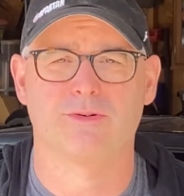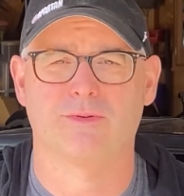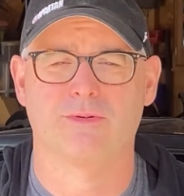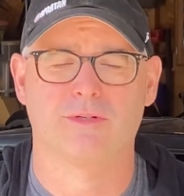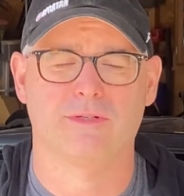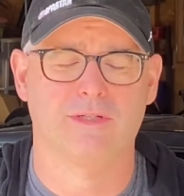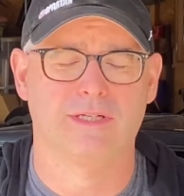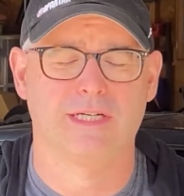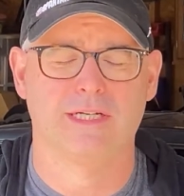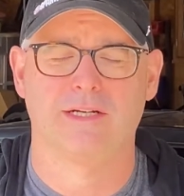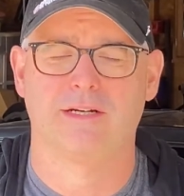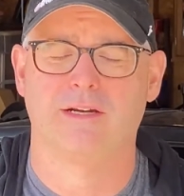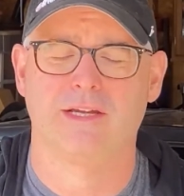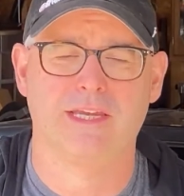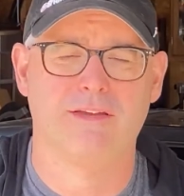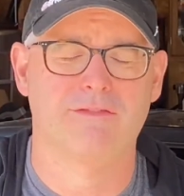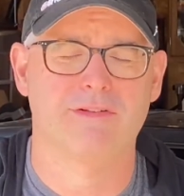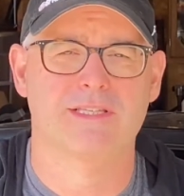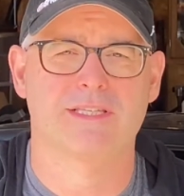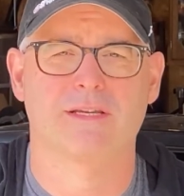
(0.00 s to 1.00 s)
or
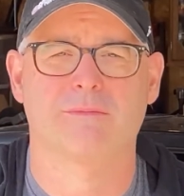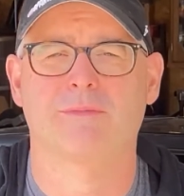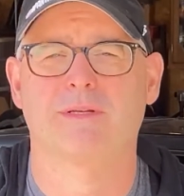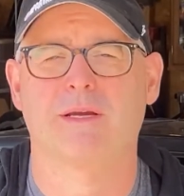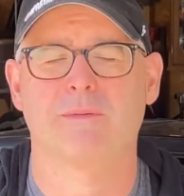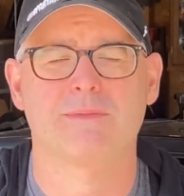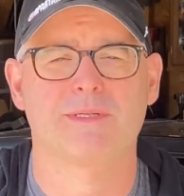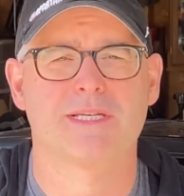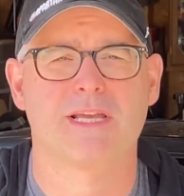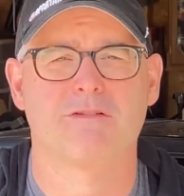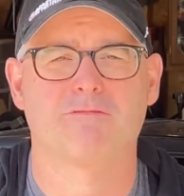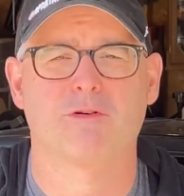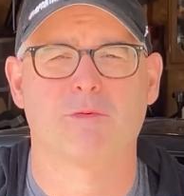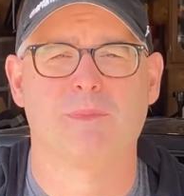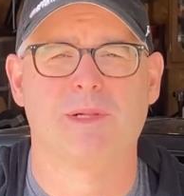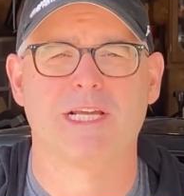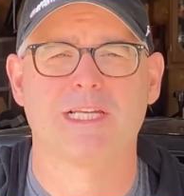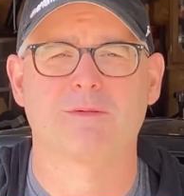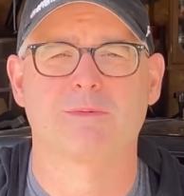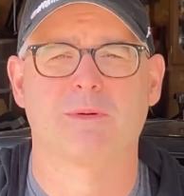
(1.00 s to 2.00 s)
even sometimes sell
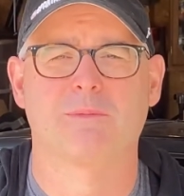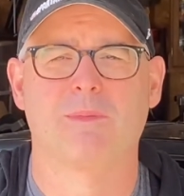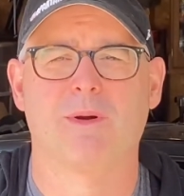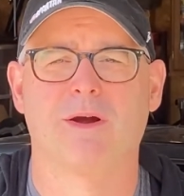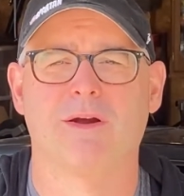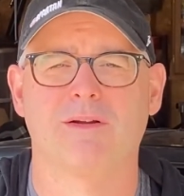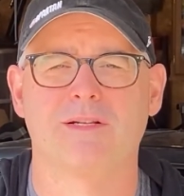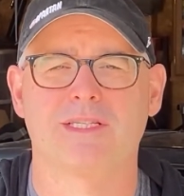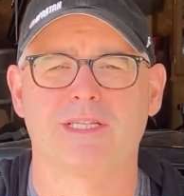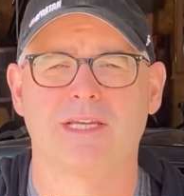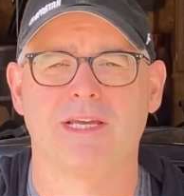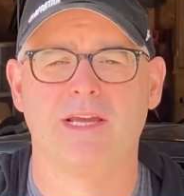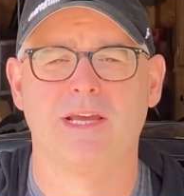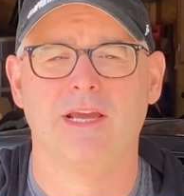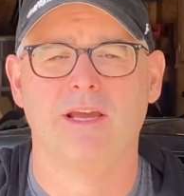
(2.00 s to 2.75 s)
replacement parts.